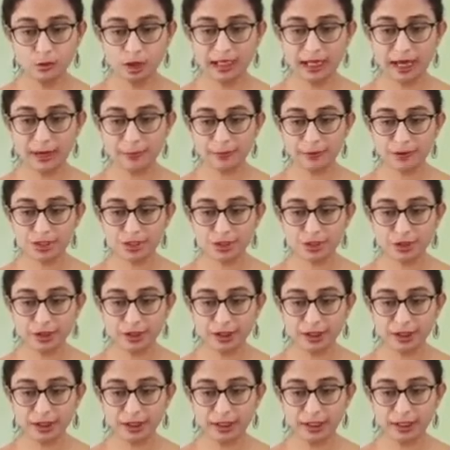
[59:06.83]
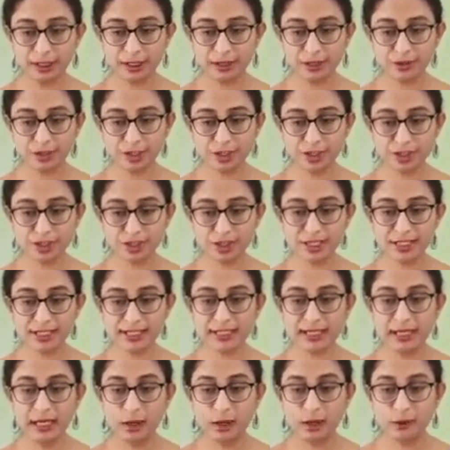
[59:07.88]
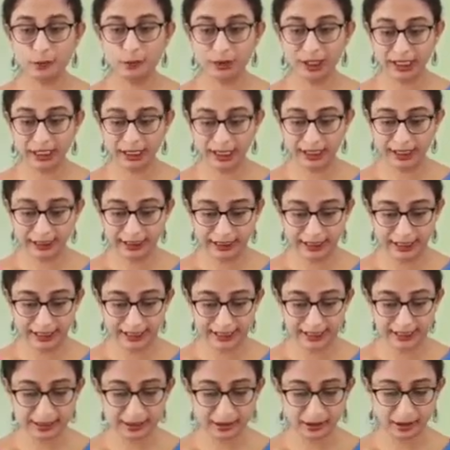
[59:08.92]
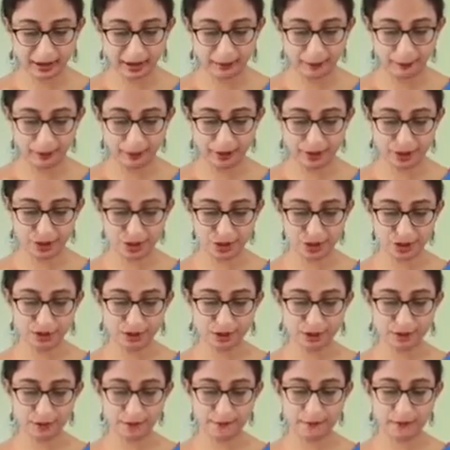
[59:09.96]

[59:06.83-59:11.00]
happens during denaturation is we increase the temperature.